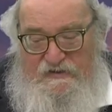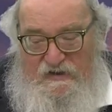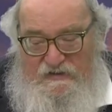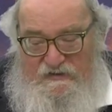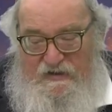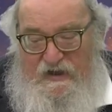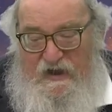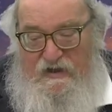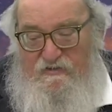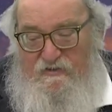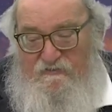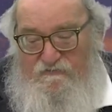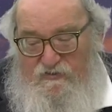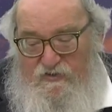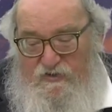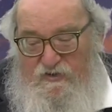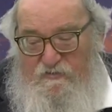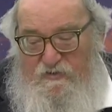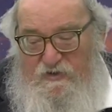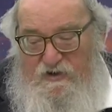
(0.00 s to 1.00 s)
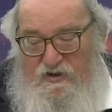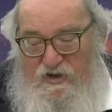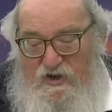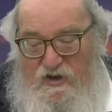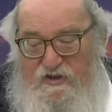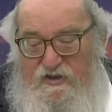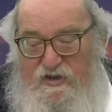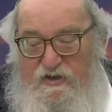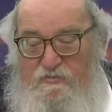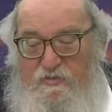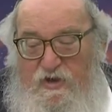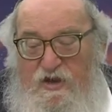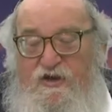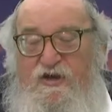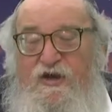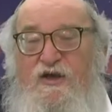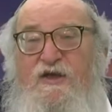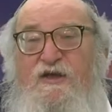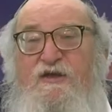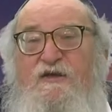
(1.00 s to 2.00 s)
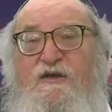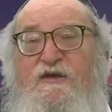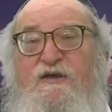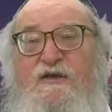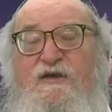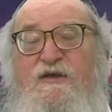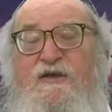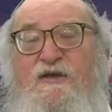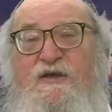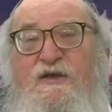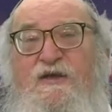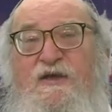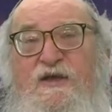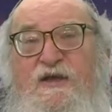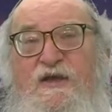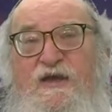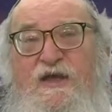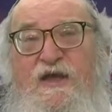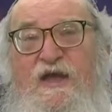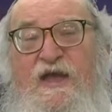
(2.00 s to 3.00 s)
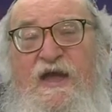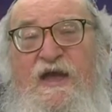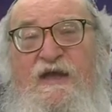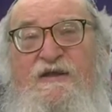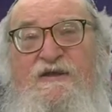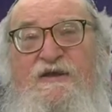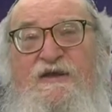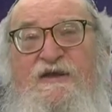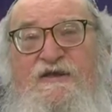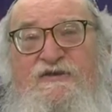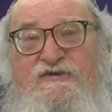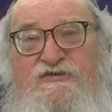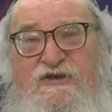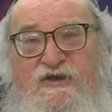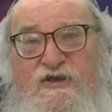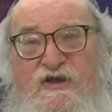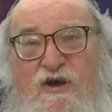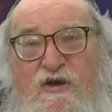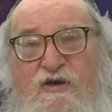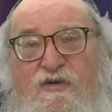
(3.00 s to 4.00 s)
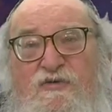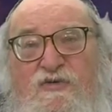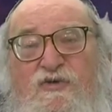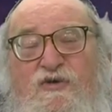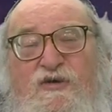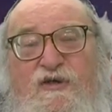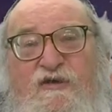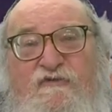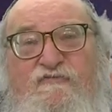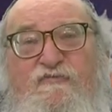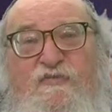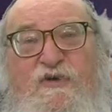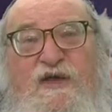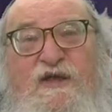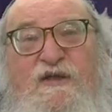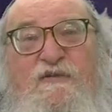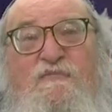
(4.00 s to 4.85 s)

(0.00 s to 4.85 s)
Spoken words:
Sancheirav could have been Gog and Magog. And Chizkiyahu could have